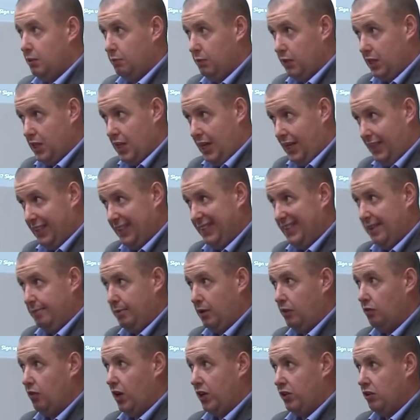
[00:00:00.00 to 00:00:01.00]
with the academic
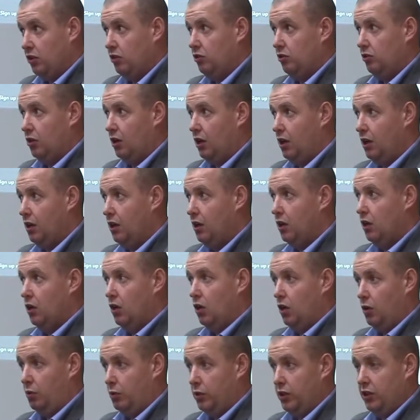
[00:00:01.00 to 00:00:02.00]
registrar,
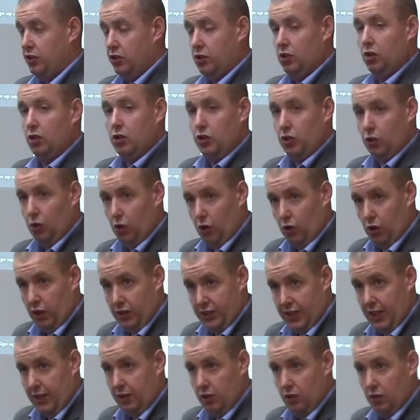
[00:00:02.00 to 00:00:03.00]
who will discuss your
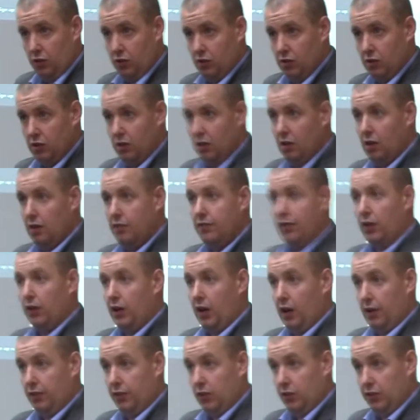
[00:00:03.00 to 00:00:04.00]
attendance, find
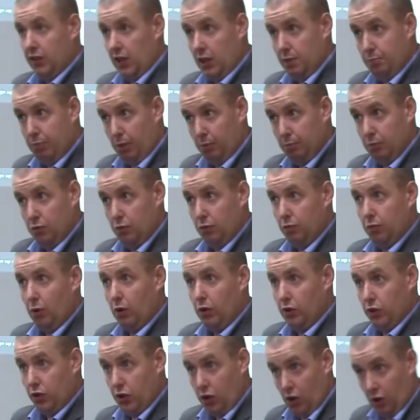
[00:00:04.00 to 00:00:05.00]
out if there's any problems with why
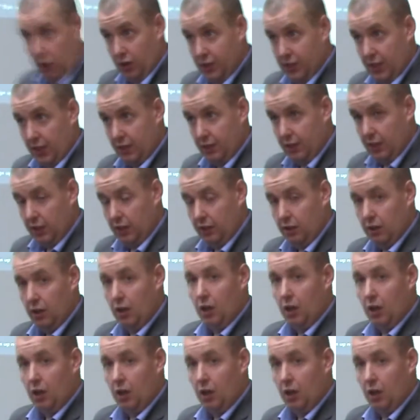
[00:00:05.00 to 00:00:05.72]
you're not attending,